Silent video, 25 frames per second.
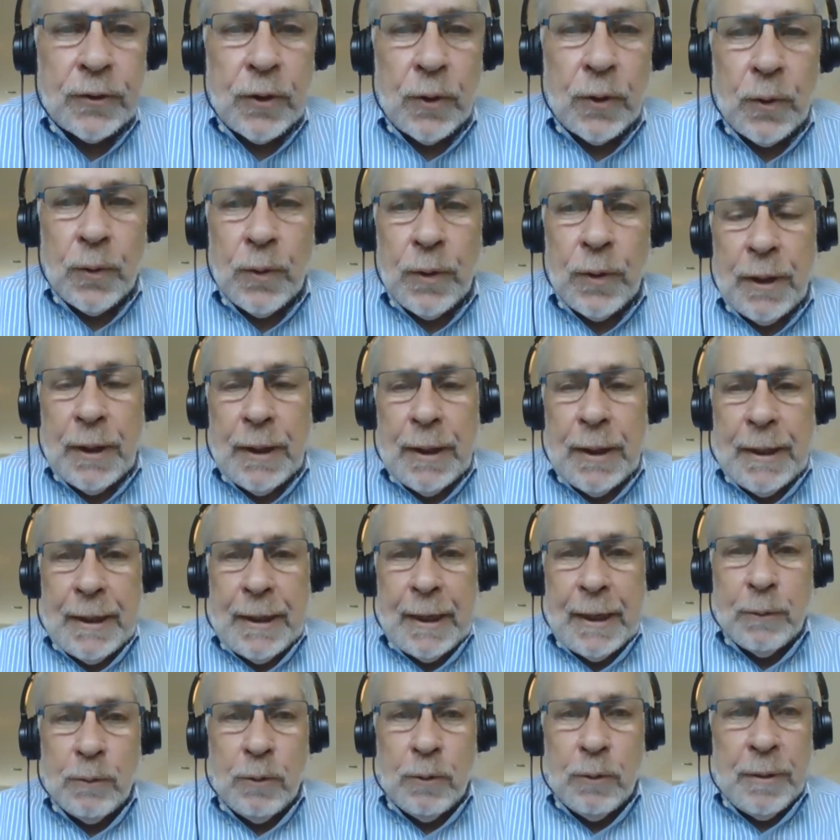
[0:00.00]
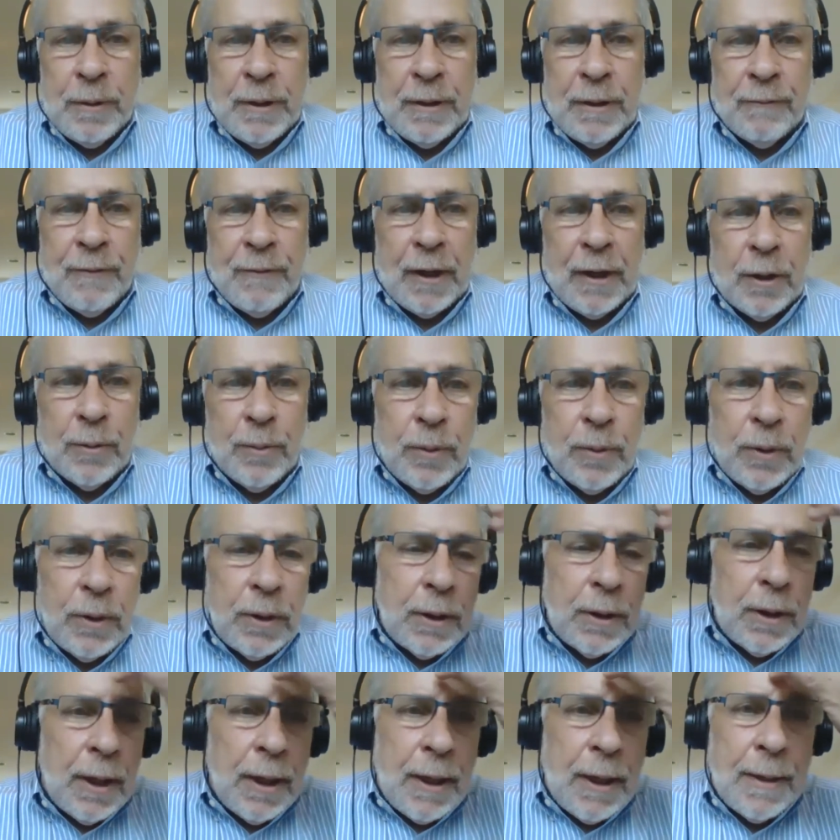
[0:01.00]
so it will be
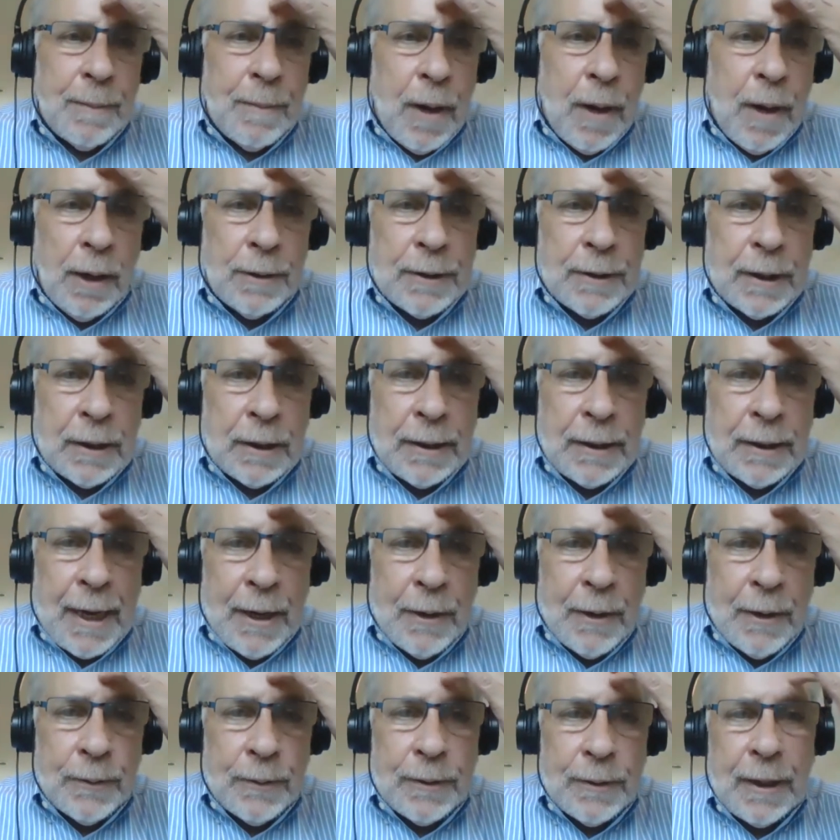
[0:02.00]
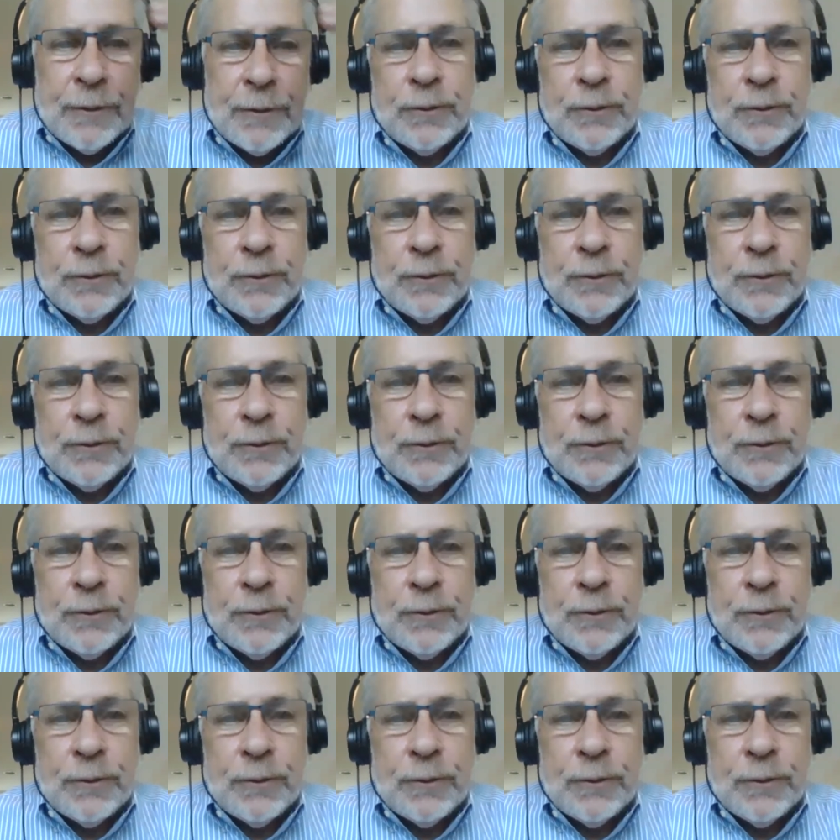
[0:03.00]
available on the cloud.